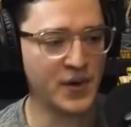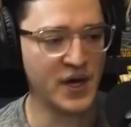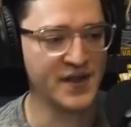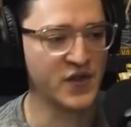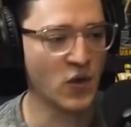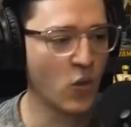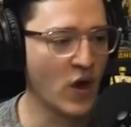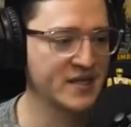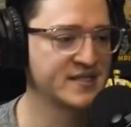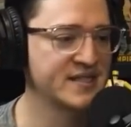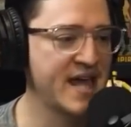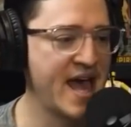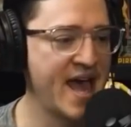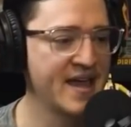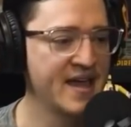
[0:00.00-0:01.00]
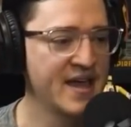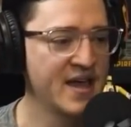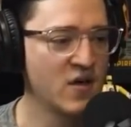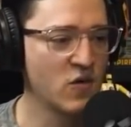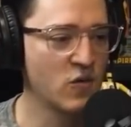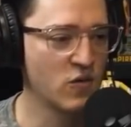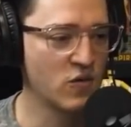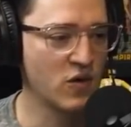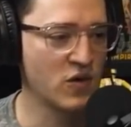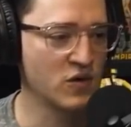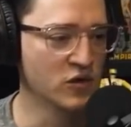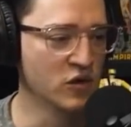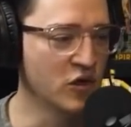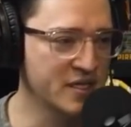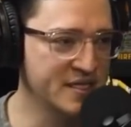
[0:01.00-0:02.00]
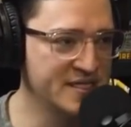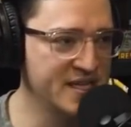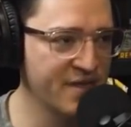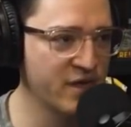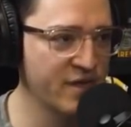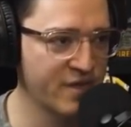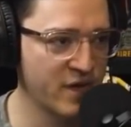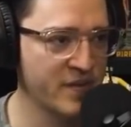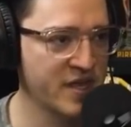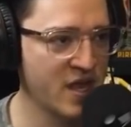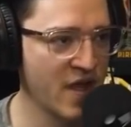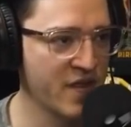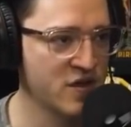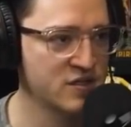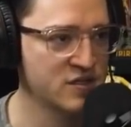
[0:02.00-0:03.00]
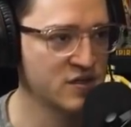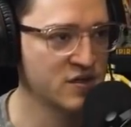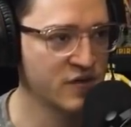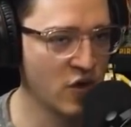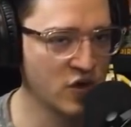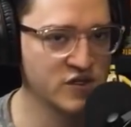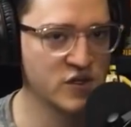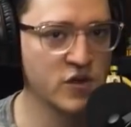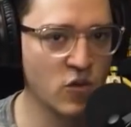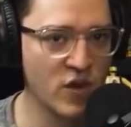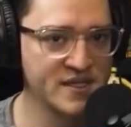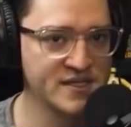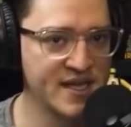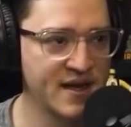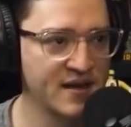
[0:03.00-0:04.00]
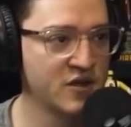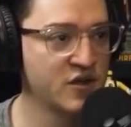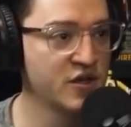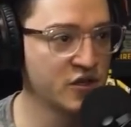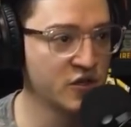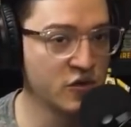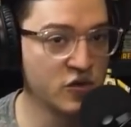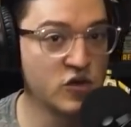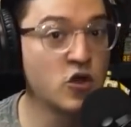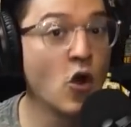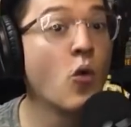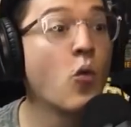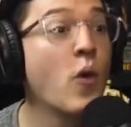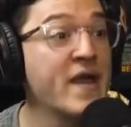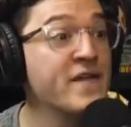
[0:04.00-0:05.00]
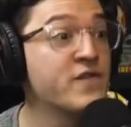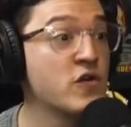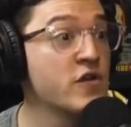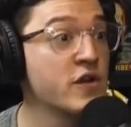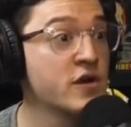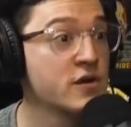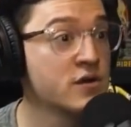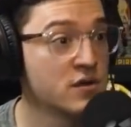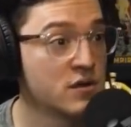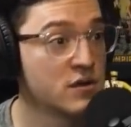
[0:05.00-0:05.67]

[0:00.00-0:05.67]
But the ones that look different from the others, those are the ones that could go way further.